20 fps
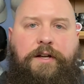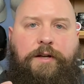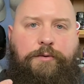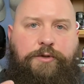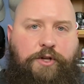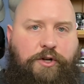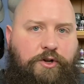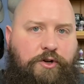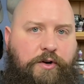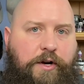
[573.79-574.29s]

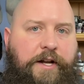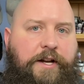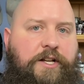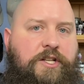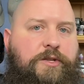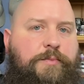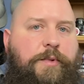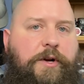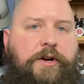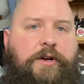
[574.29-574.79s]
It's a great
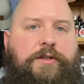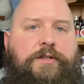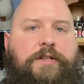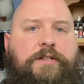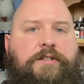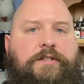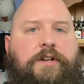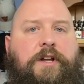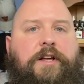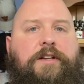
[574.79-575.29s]
experience
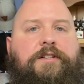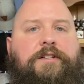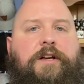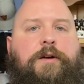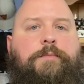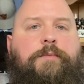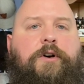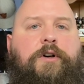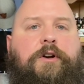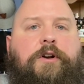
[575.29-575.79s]
as a
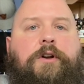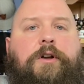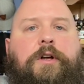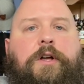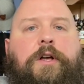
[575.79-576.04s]
nighttime butter.